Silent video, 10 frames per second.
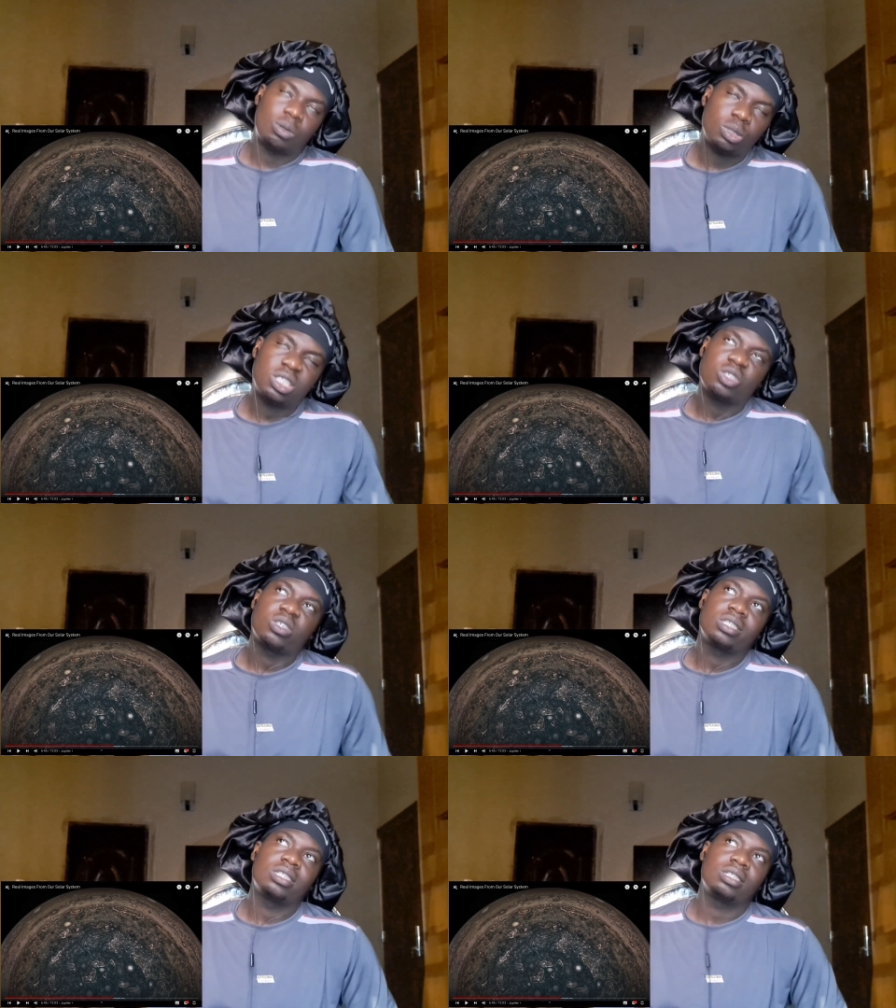What is
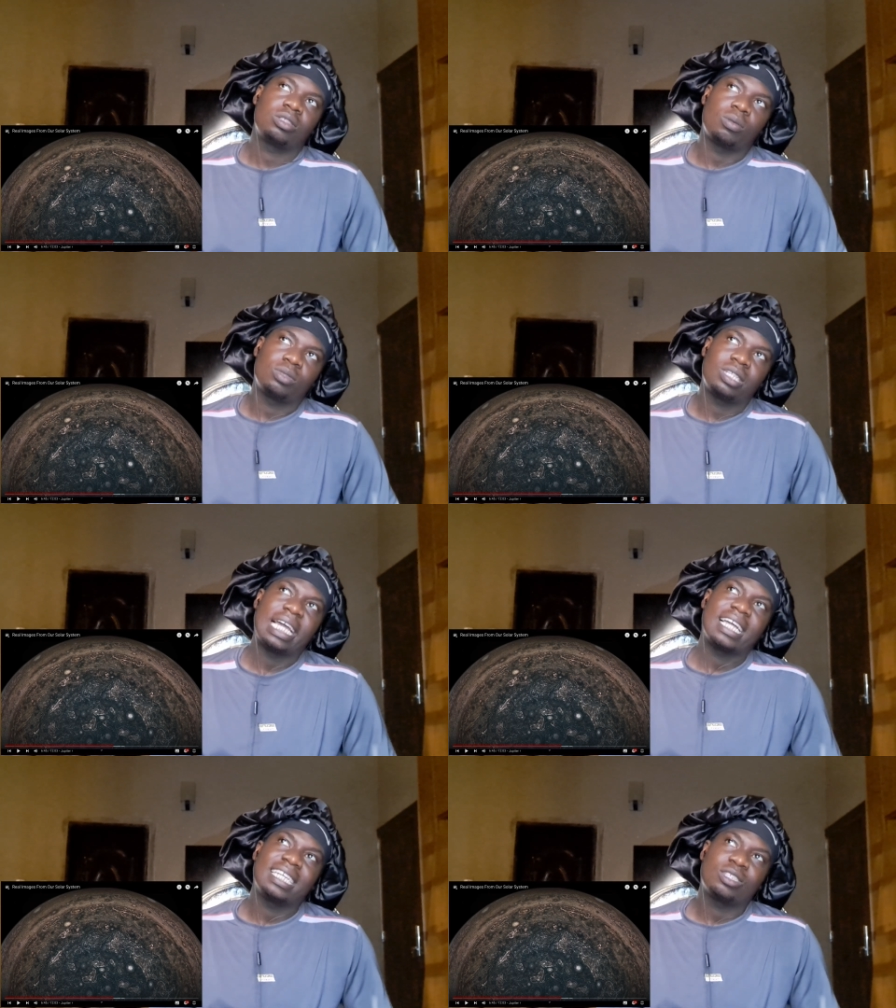causing the storms?
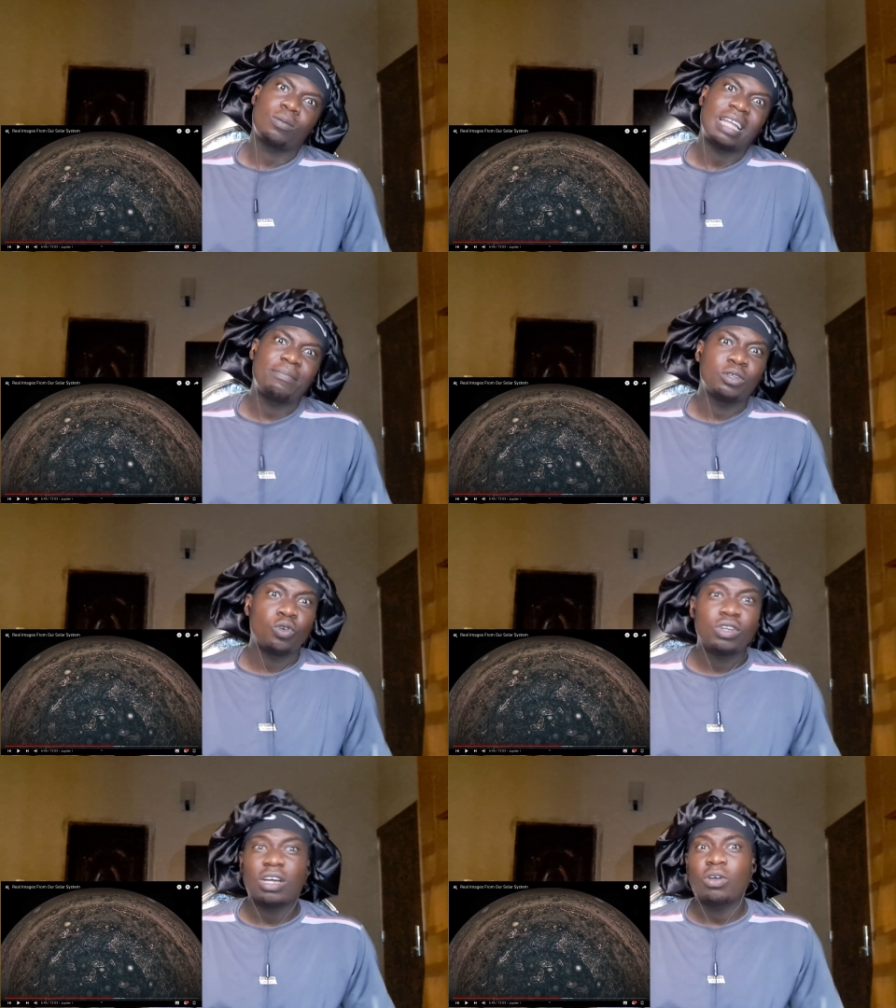Like a storm that have been
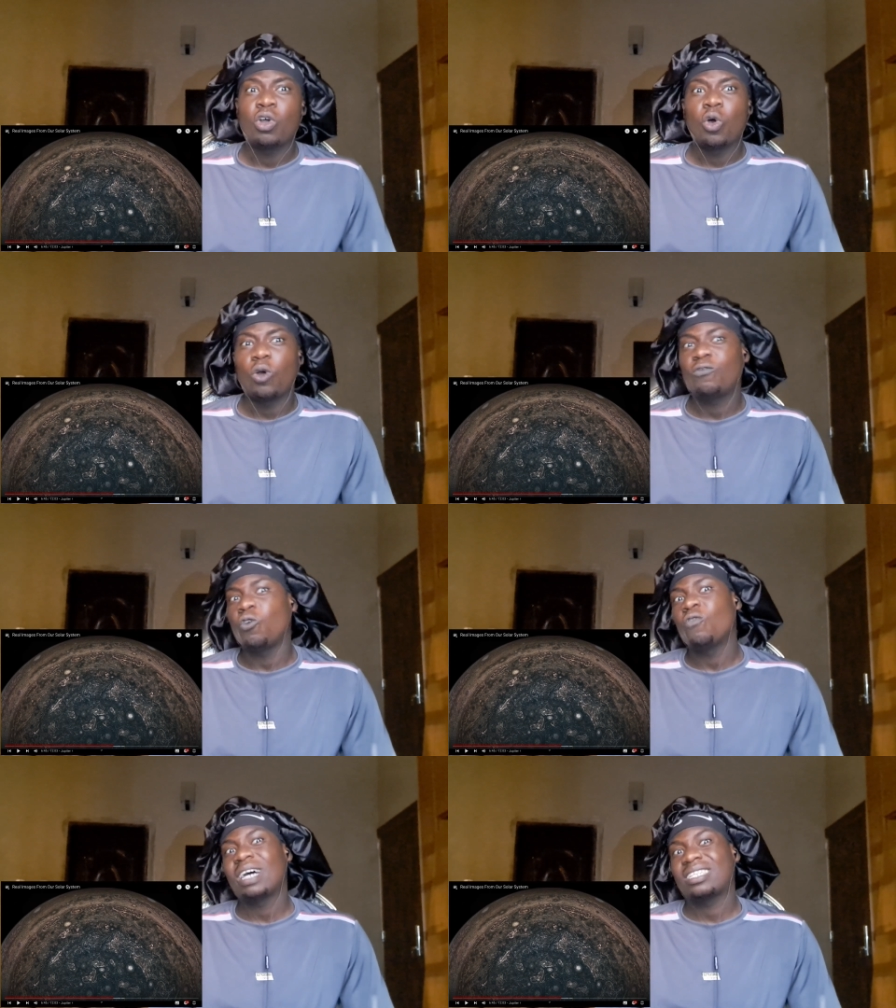going on
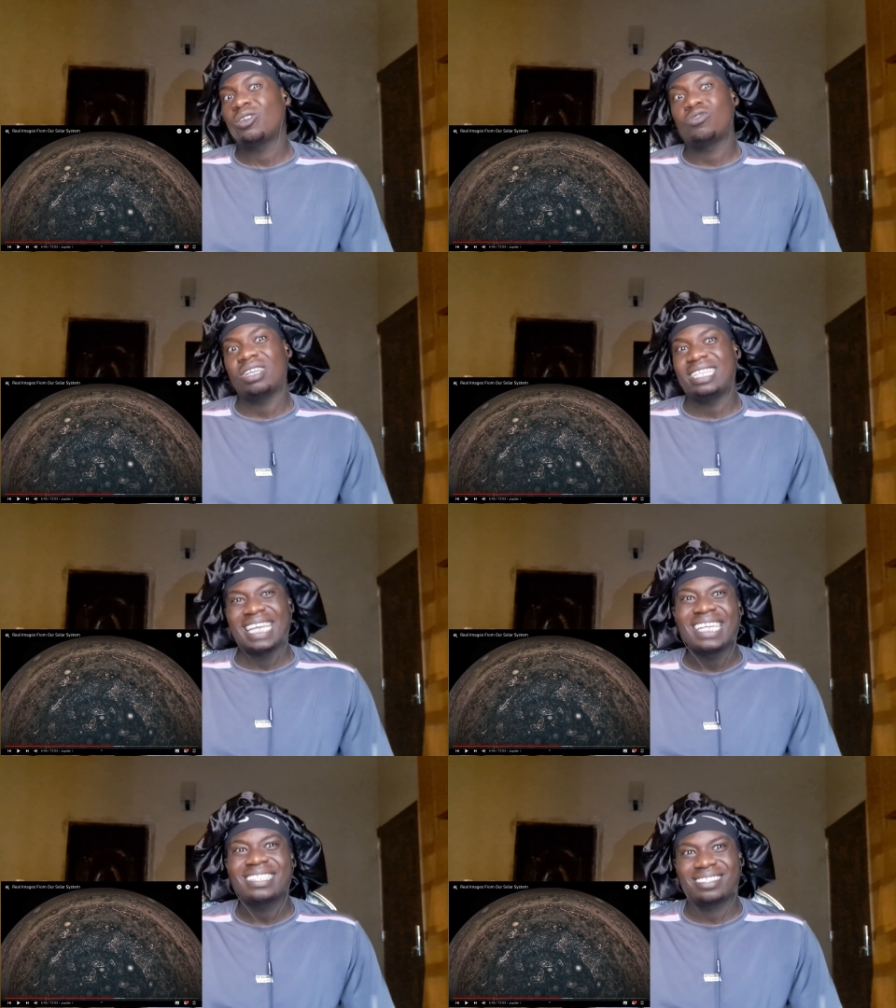for over 300
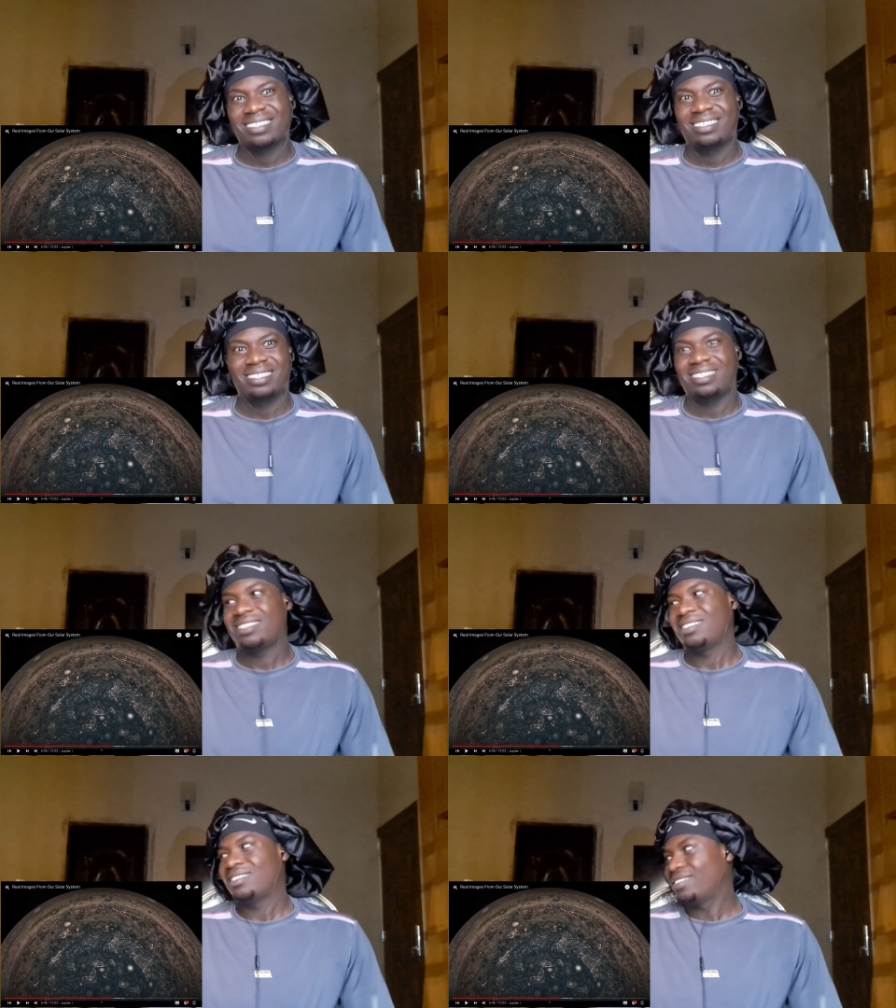years.
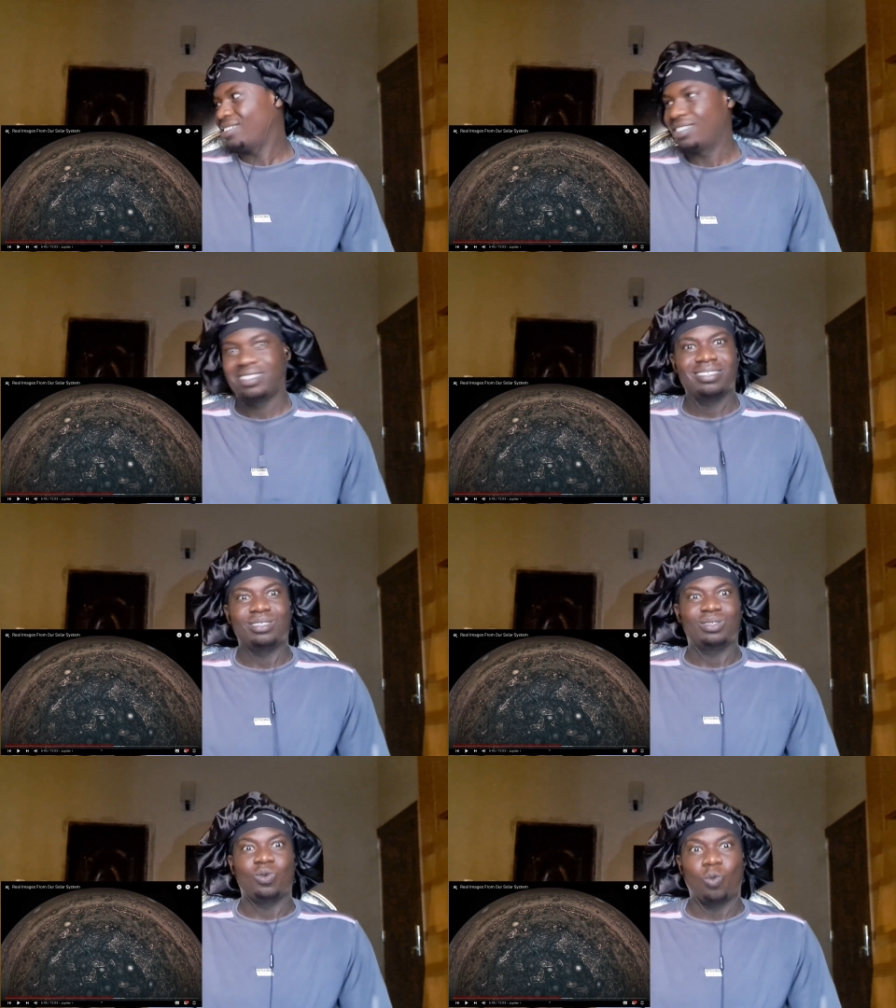
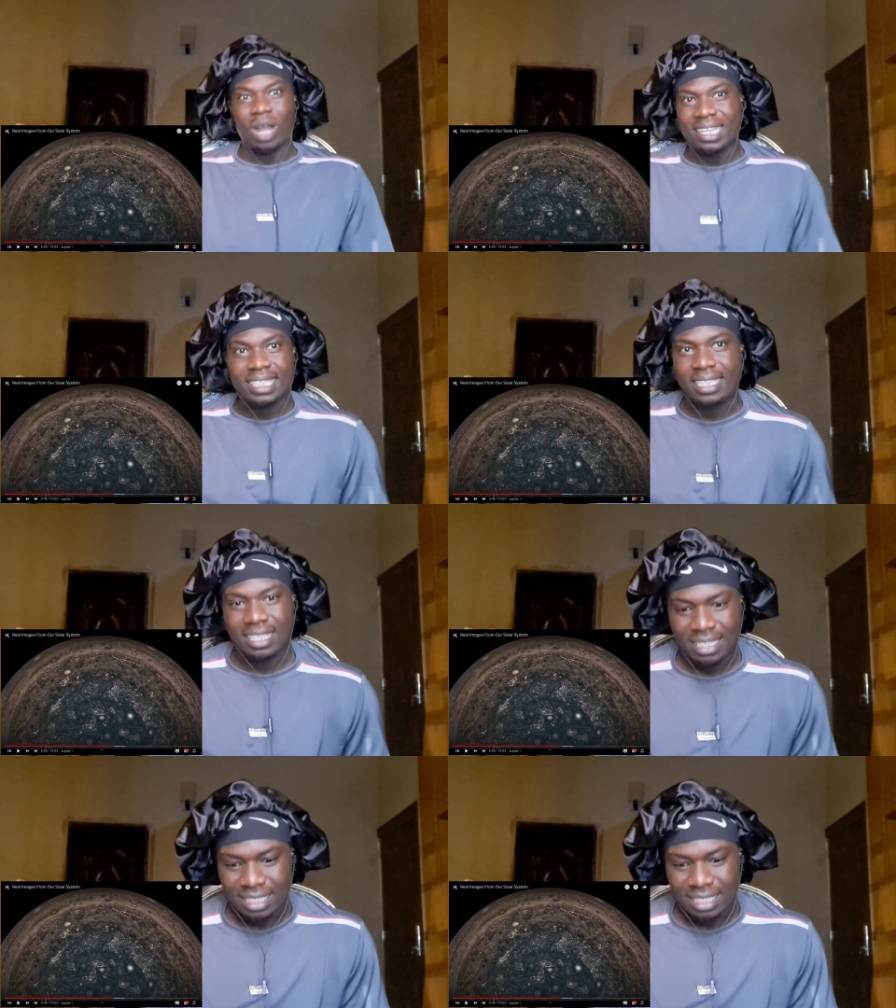What?